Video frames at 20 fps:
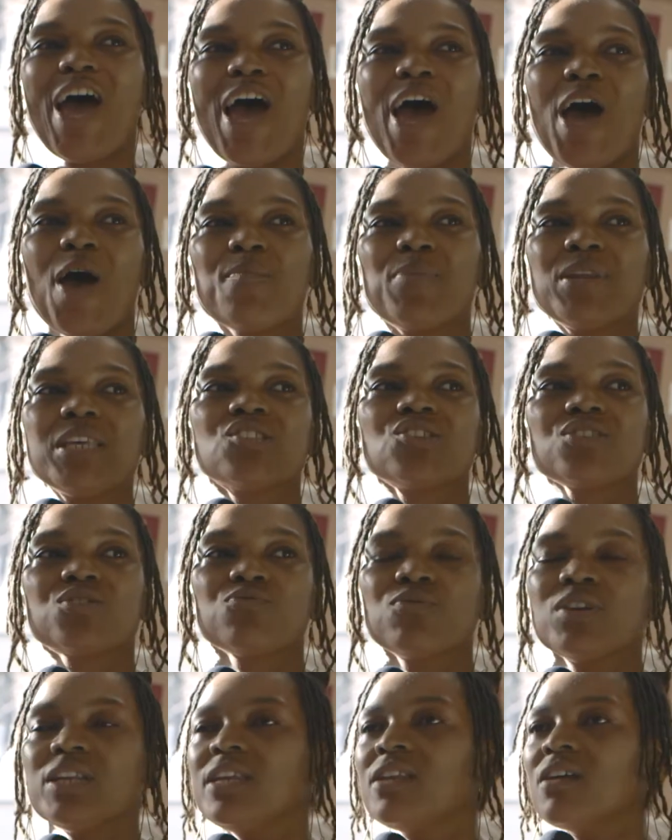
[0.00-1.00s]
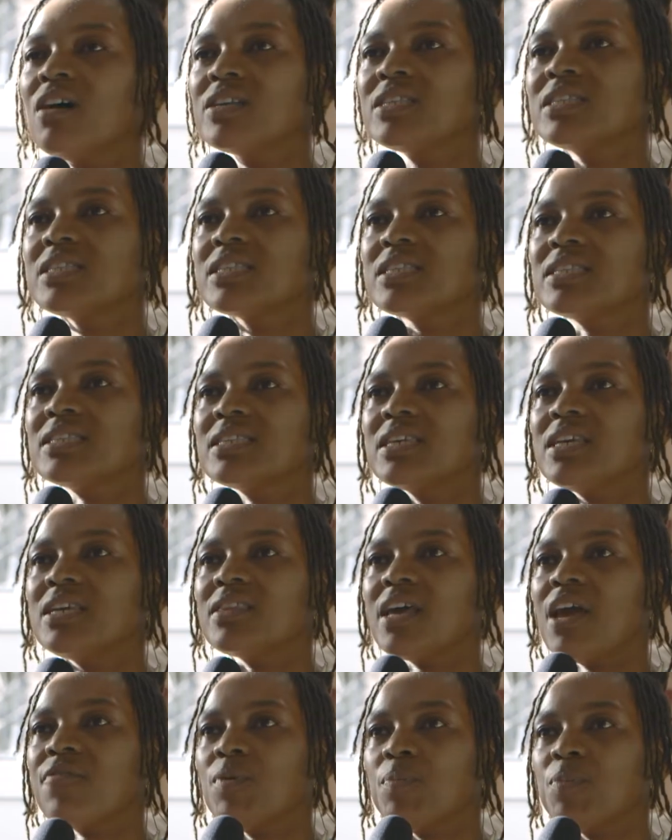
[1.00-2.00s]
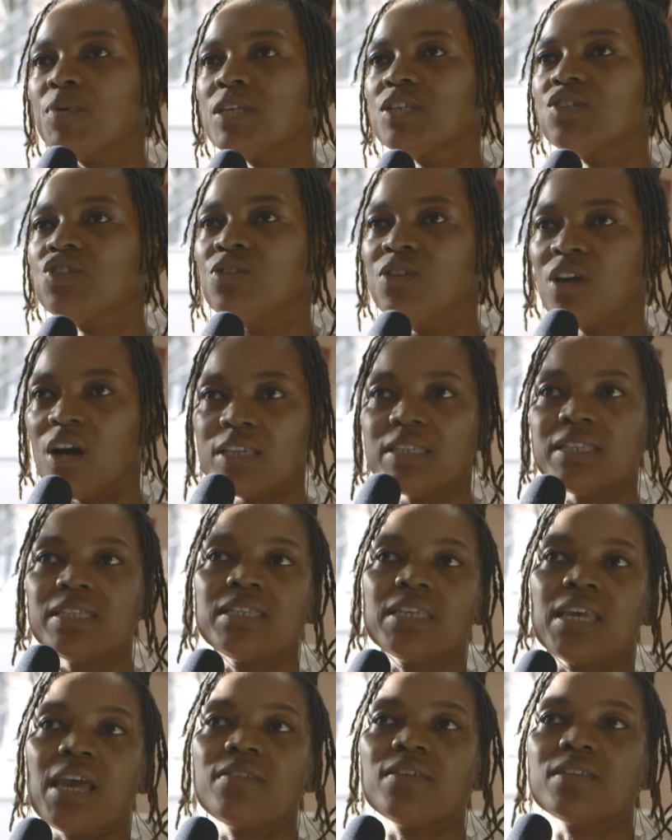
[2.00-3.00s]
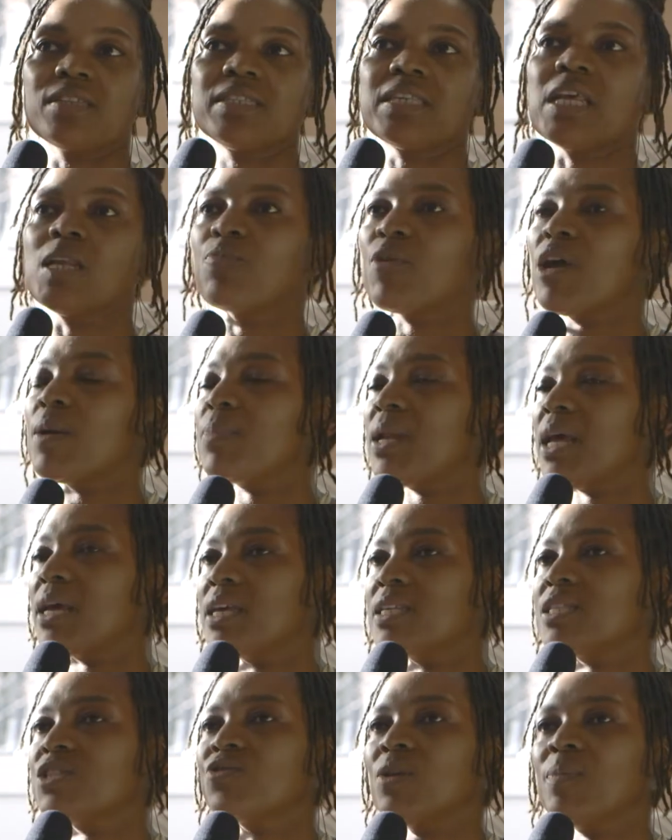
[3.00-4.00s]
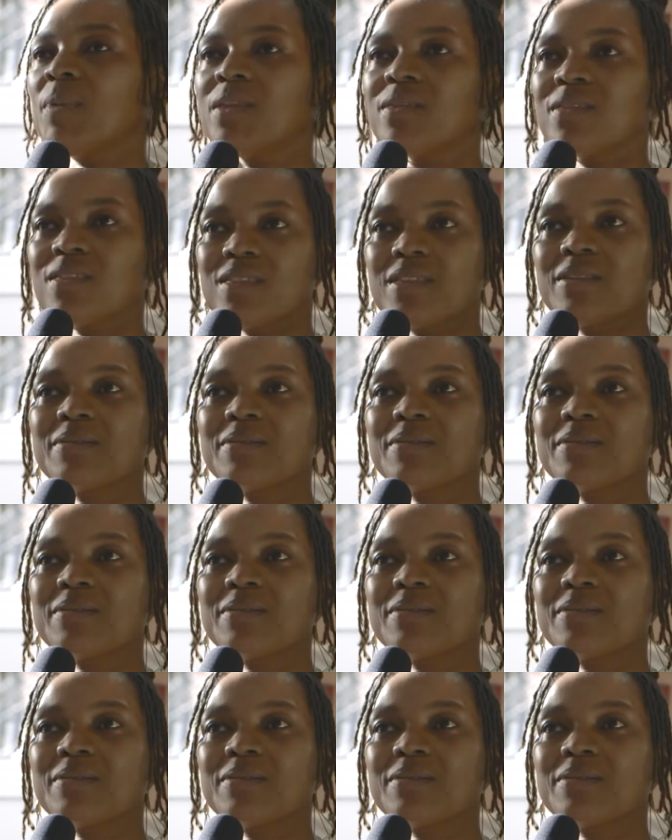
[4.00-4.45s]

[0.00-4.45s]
But it's just really nice to see that everybody's united together to celebrate Black History Month.